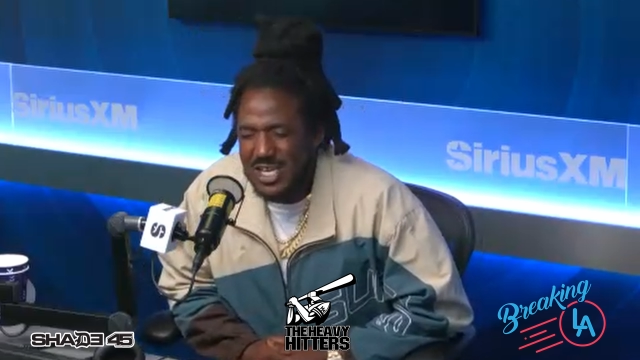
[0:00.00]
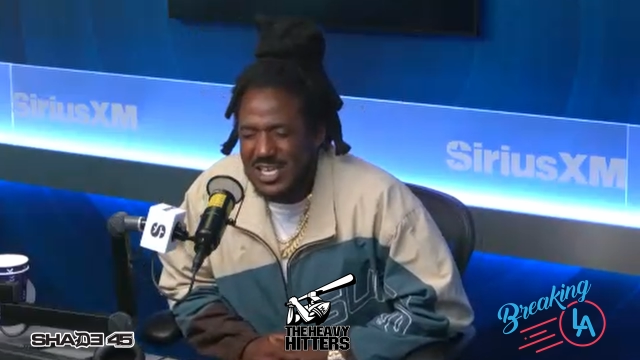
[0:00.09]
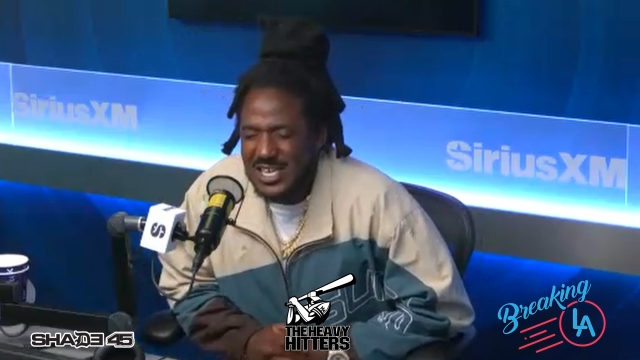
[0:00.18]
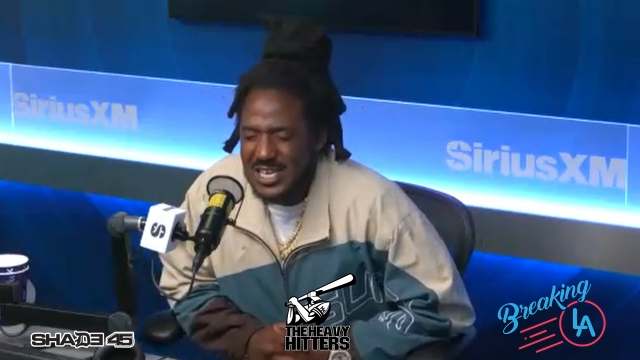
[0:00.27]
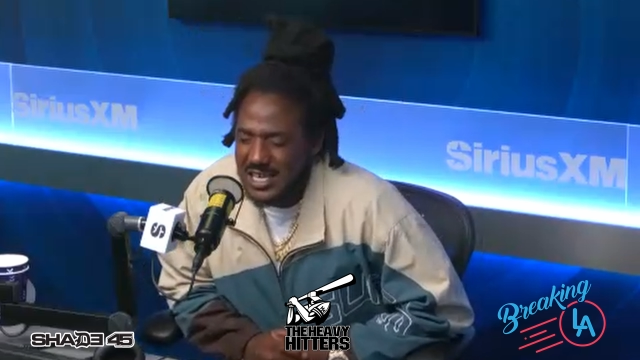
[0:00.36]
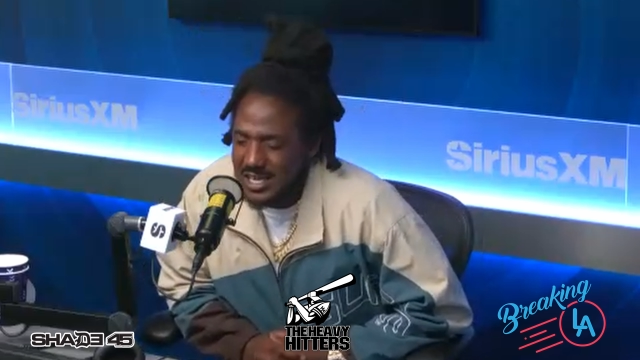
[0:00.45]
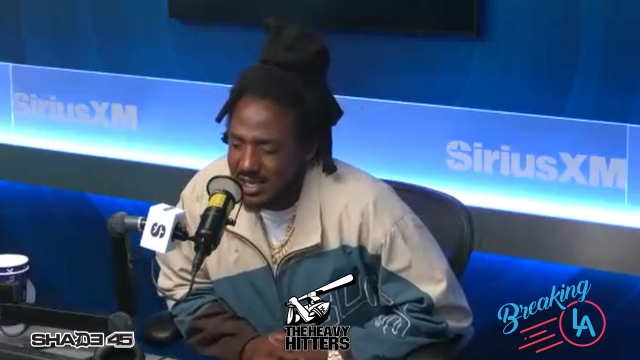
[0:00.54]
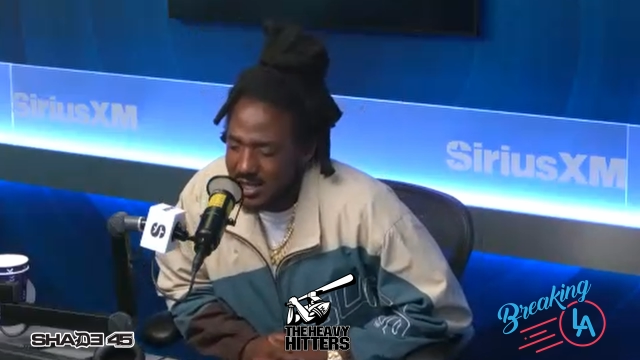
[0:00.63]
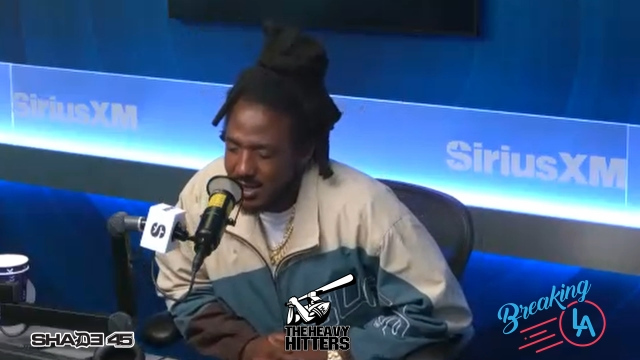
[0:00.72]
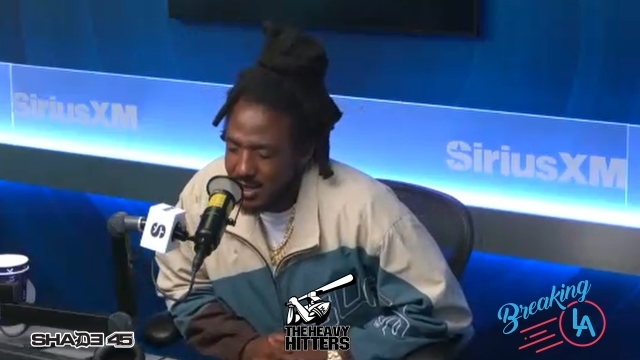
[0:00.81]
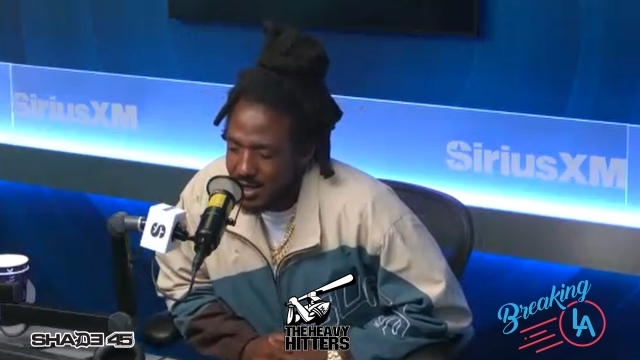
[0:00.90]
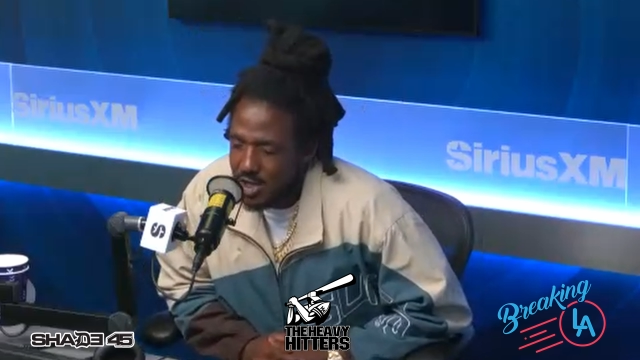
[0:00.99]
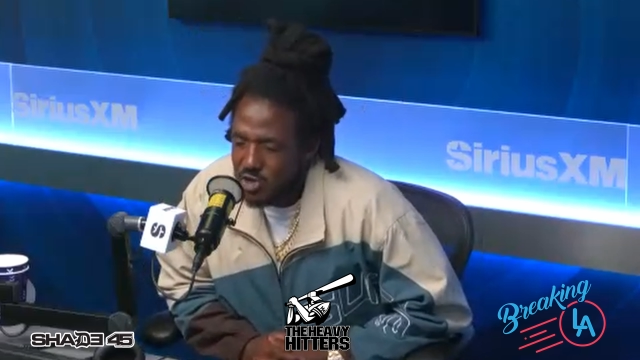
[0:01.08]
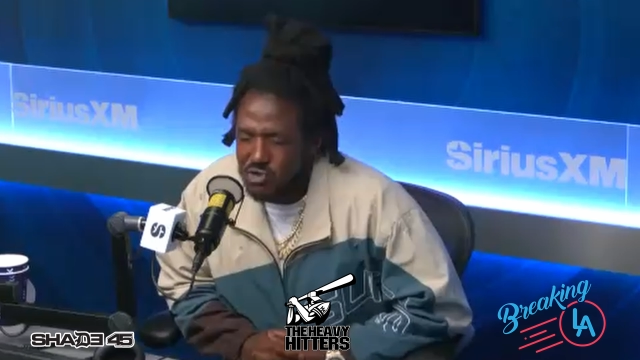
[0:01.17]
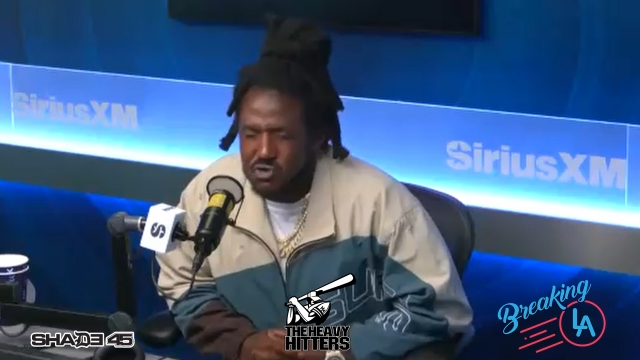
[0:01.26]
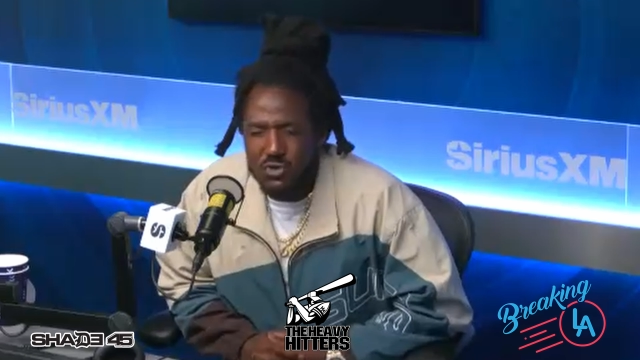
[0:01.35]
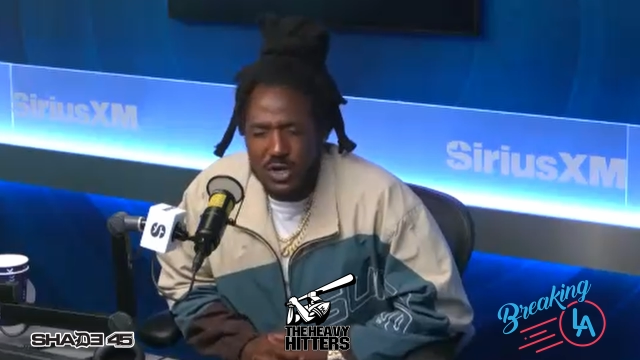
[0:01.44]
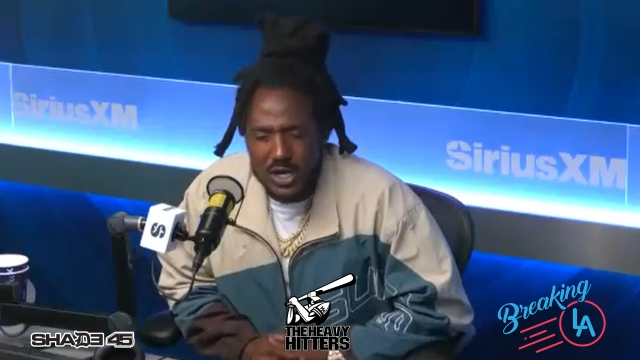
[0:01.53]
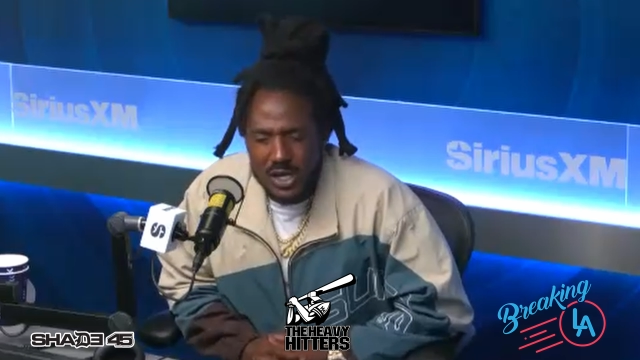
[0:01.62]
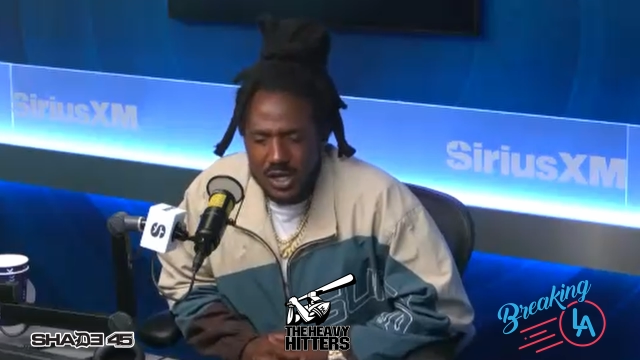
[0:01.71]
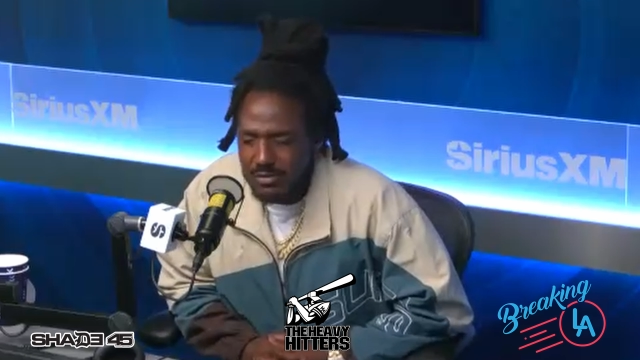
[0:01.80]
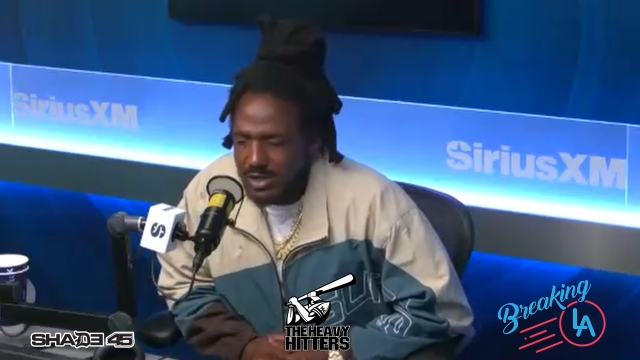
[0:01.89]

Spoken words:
kid dream.